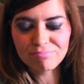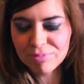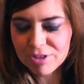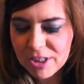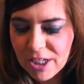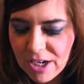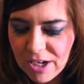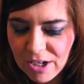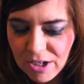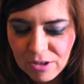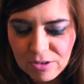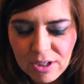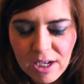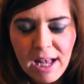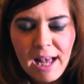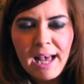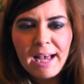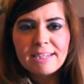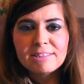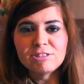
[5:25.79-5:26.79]
So
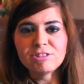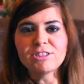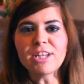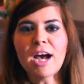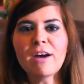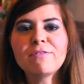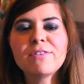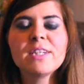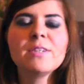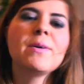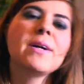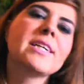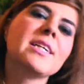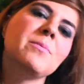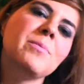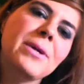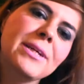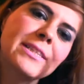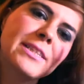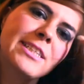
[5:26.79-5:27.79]
definitely
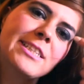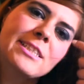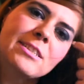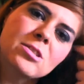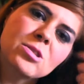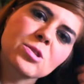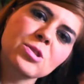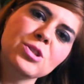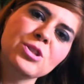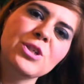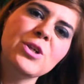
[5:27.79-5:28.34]
recommend this.